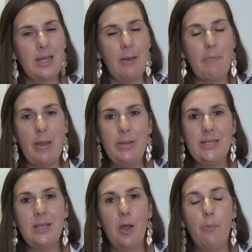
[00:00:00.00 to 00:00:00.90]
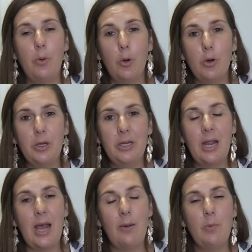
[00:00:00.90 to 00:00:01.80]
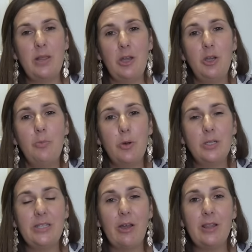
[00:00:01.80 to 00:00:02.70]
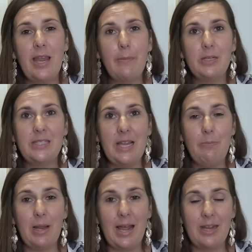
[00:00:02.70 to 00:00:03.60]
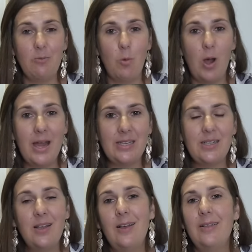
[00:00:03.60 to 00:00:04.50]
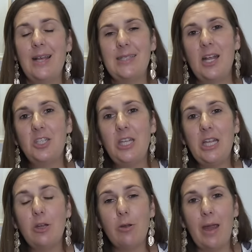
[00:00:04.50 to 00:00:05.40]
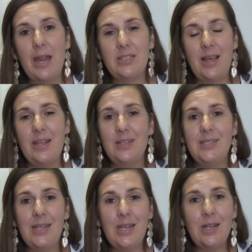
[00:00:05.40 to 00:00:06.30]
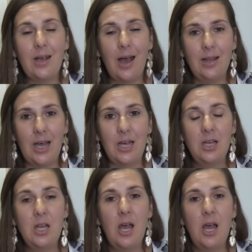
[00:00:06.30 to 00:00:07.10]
that babies are born, when they're newborns, they're only able to see black and white. That's actually incorrect. They can see in color.